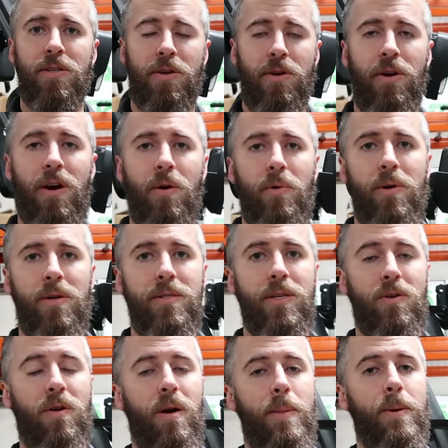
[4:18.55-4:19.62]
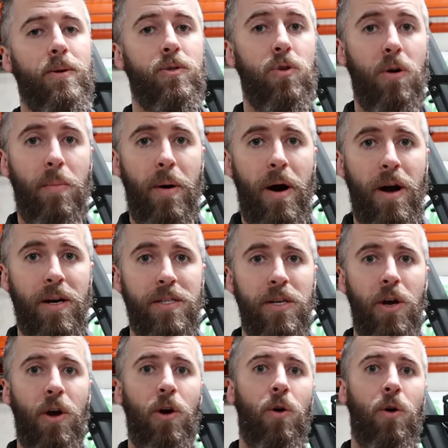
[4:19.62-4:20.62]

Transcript: their current wheels that are on their toolbox,